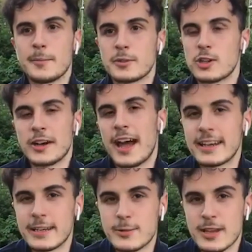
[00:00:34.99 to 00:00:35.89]
Grant
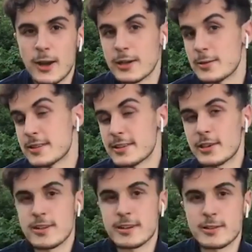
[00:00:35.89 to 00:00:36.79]
Hanley was out, he was in the
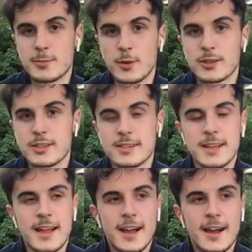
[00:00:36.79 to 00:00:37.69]
director's box
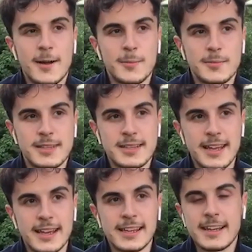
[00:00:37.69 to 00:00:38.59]

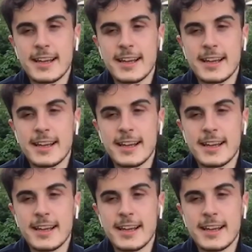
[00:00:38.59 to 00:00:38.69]
today.